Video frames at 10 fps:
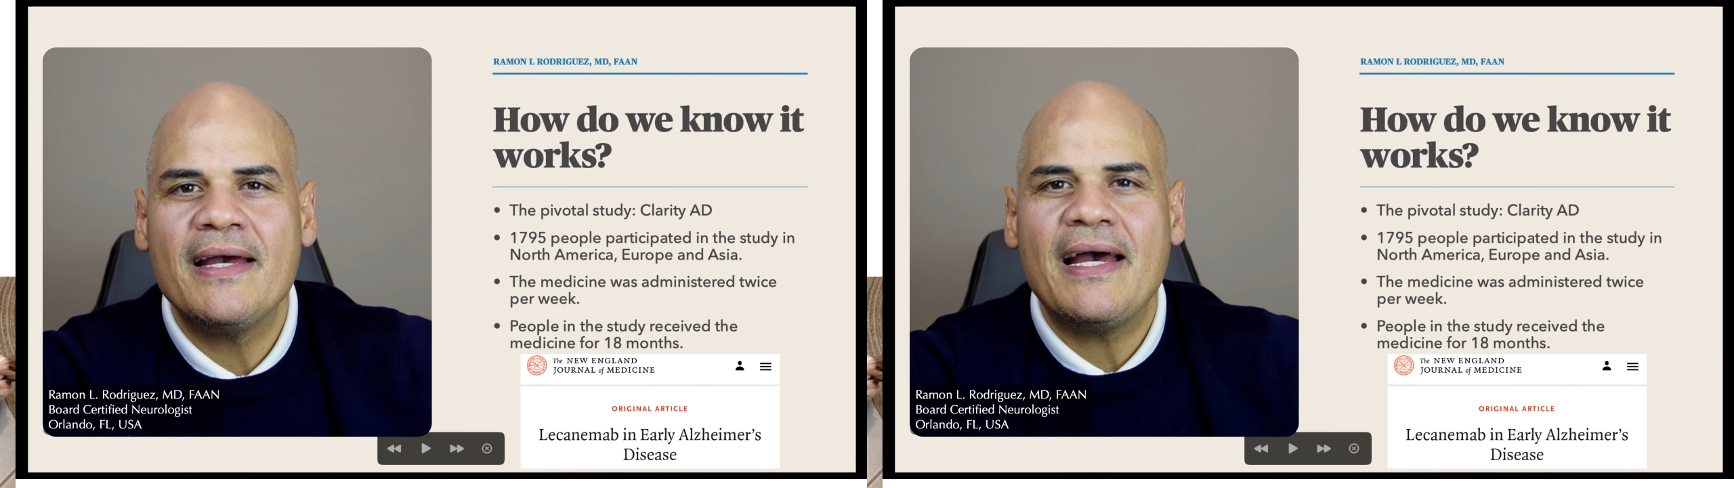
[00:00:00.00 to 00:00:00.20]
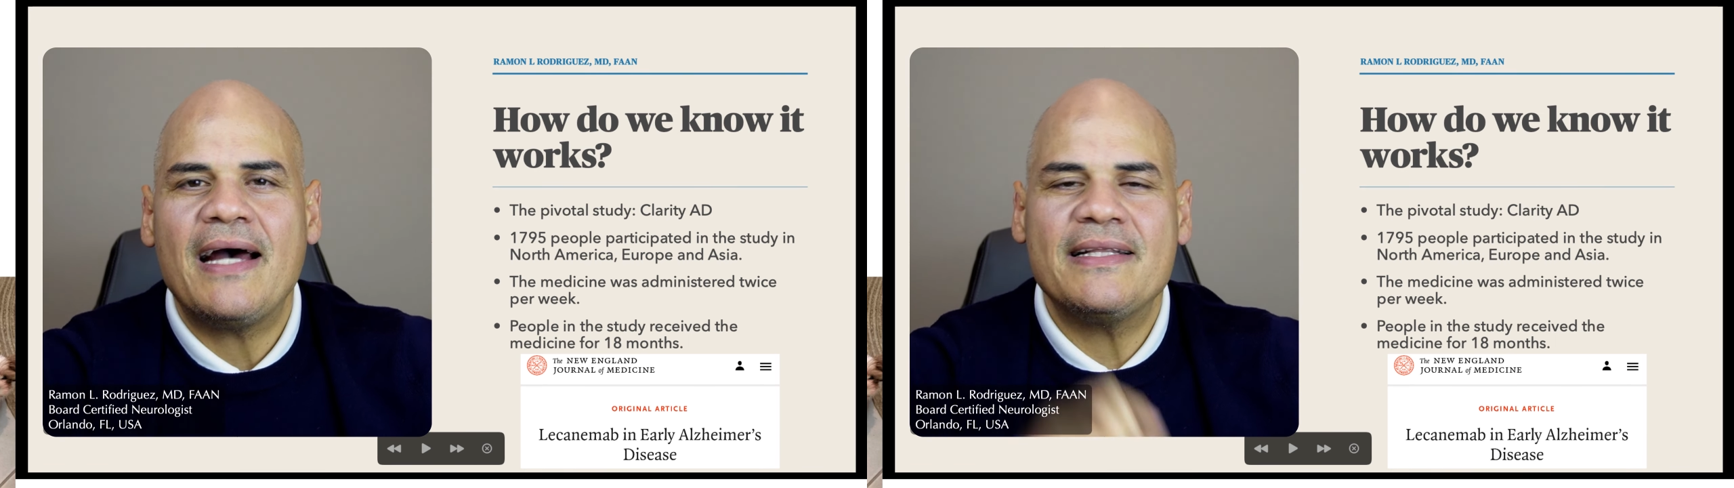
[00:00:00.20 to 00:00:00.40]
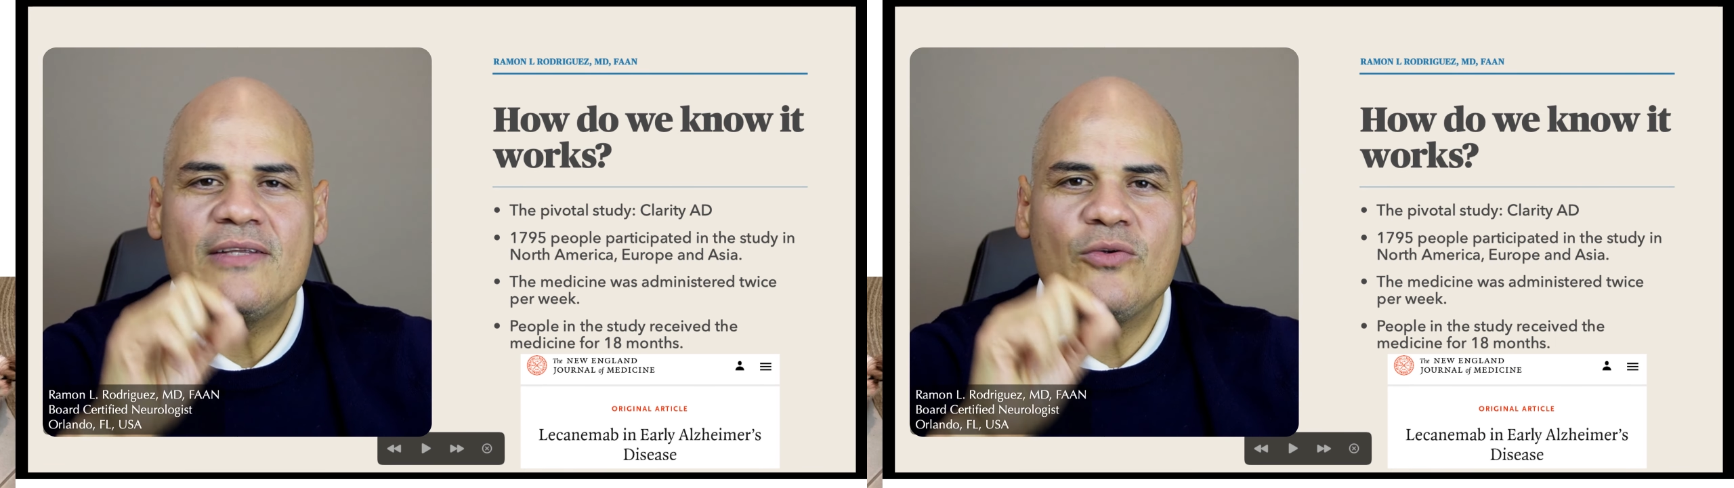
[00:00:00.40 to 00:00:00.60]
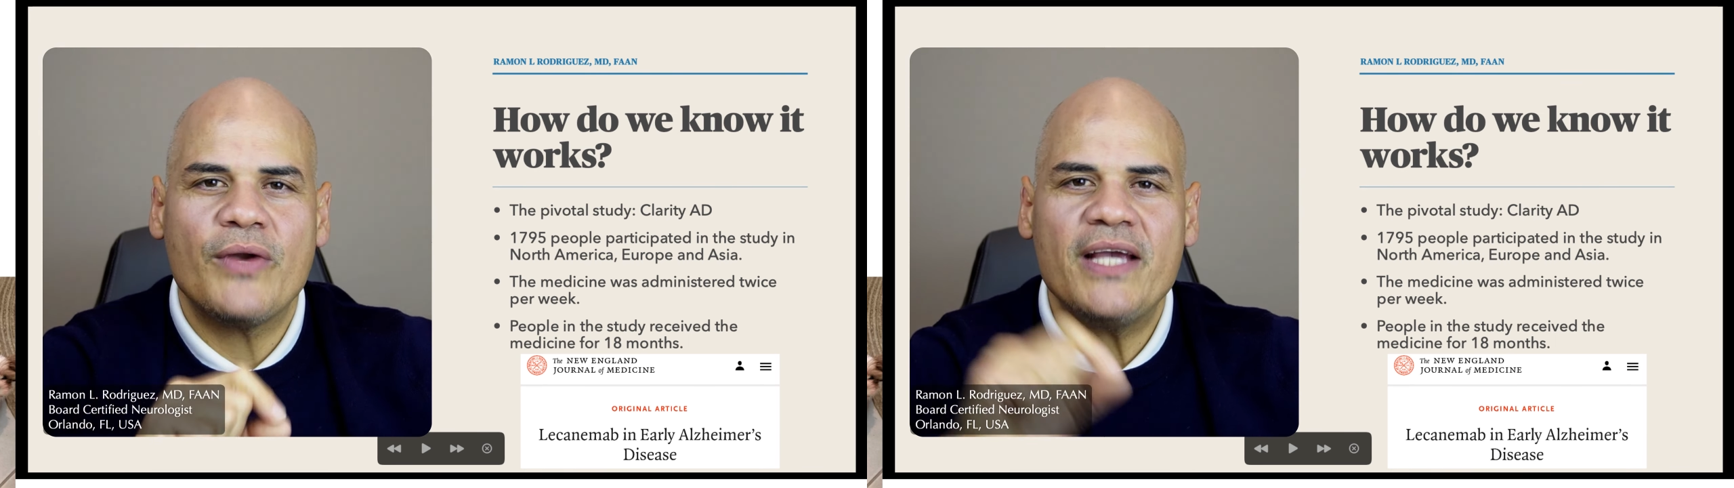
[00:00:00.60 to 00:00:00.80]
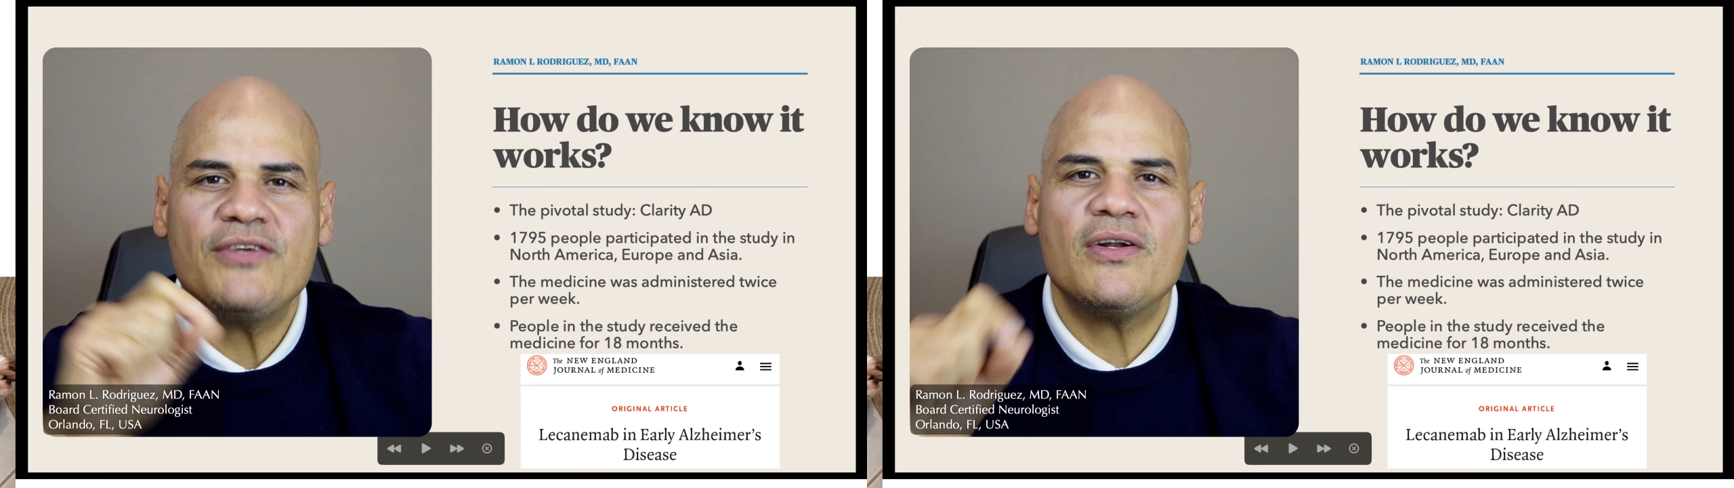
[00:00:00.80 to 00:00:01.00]
and the
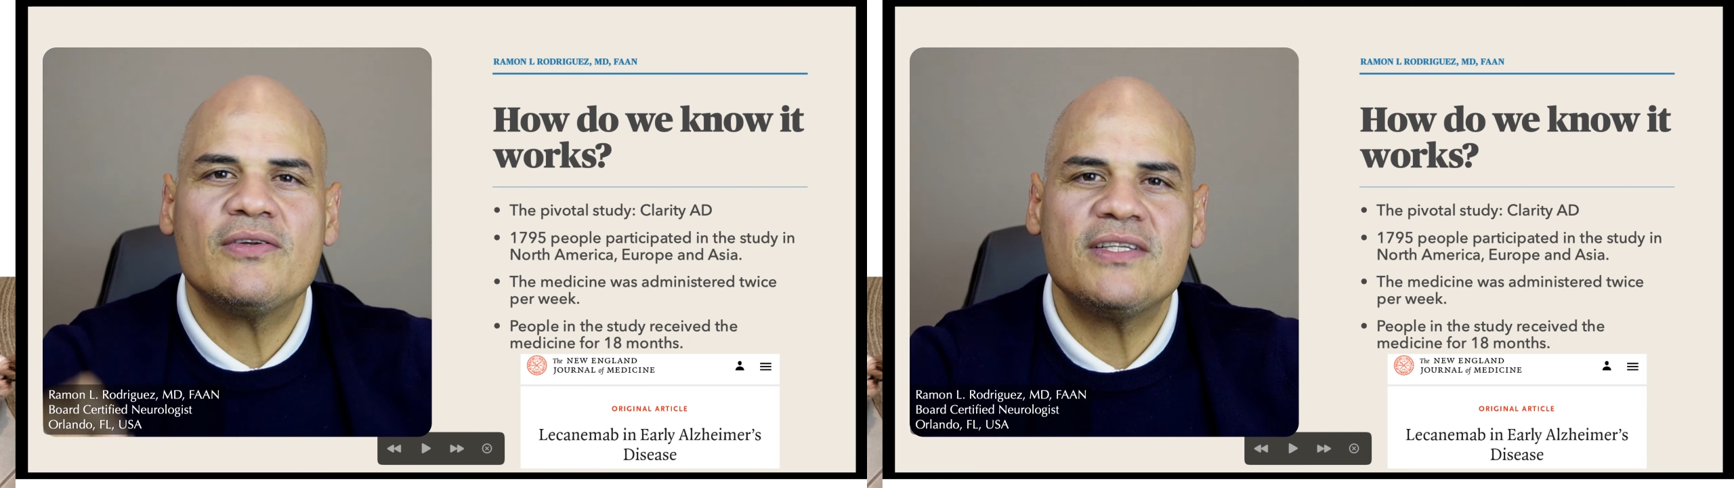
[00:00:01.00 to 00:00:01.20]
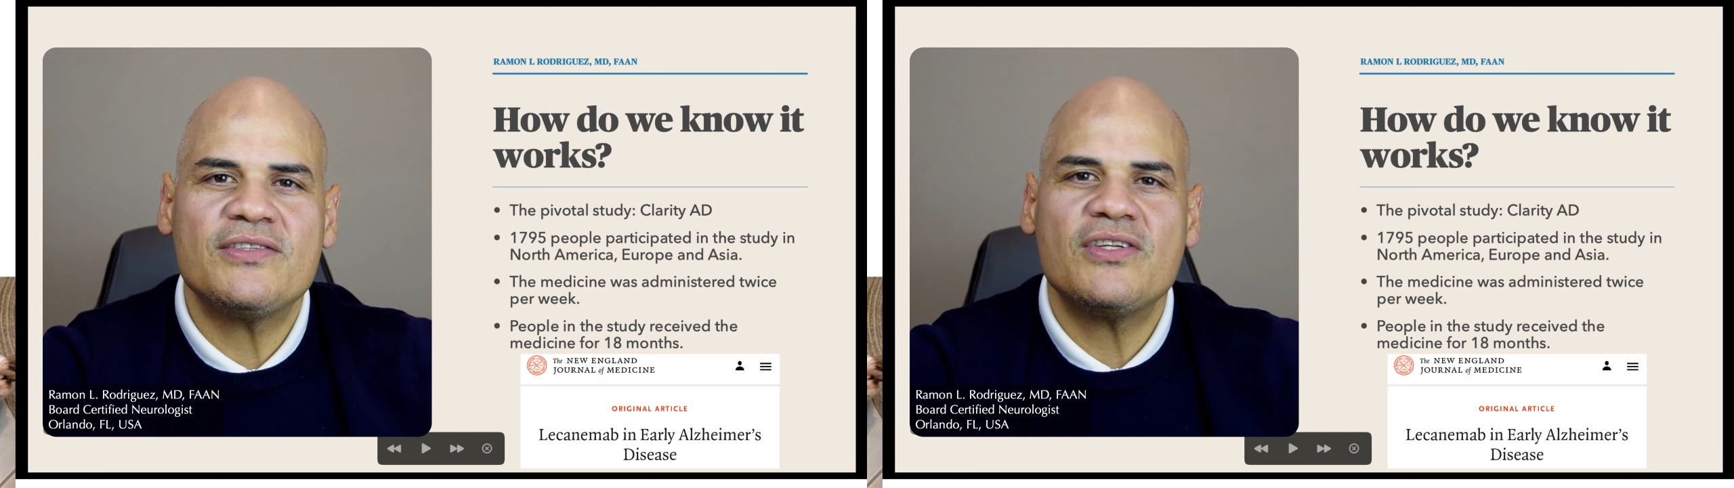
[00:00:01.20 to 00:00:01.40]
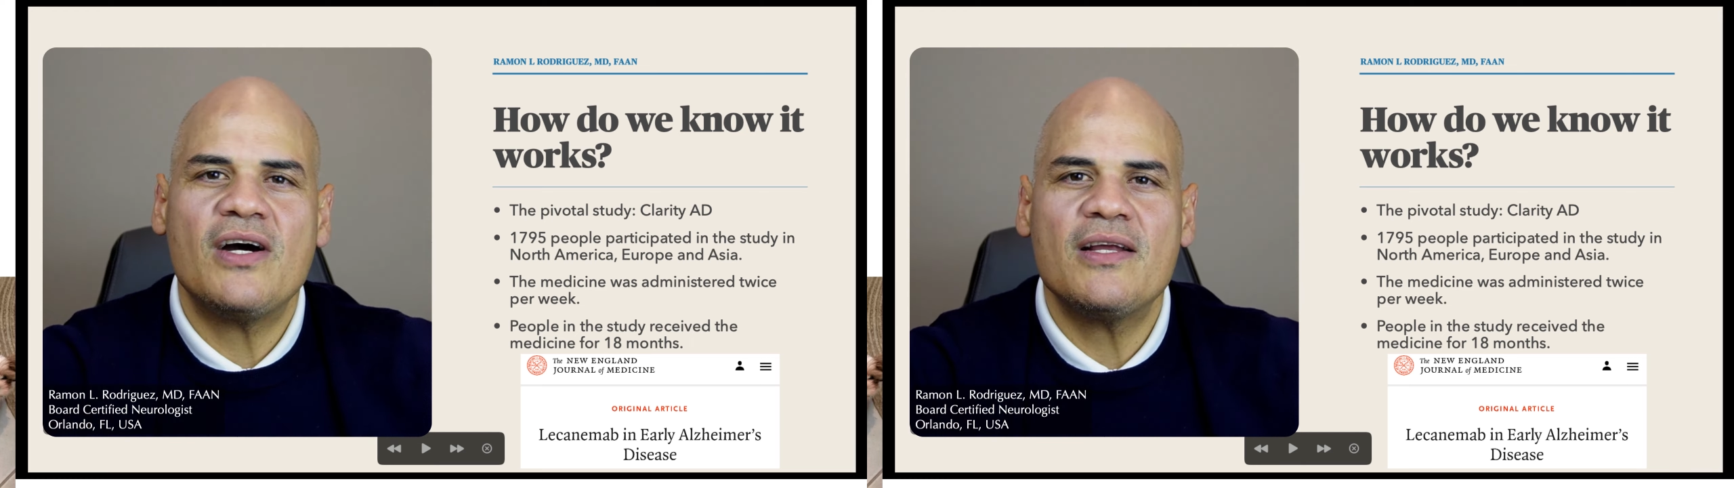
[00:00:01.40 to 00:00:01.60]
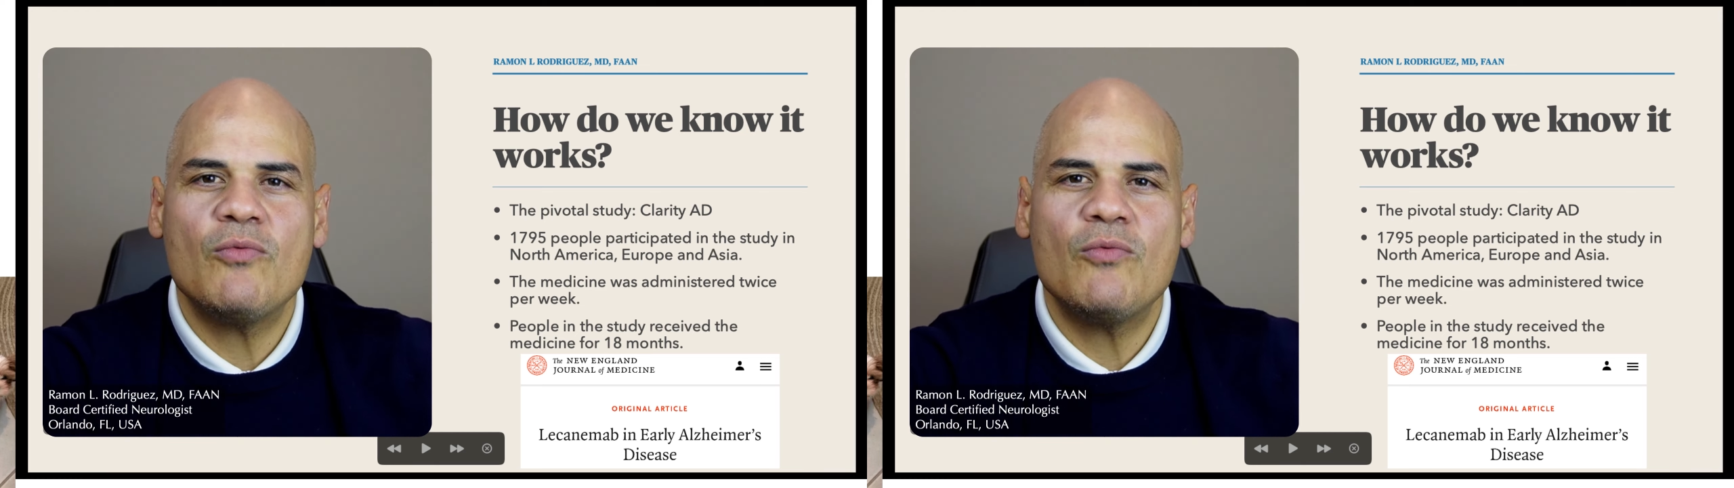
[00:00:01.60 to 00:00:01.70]
duration of the study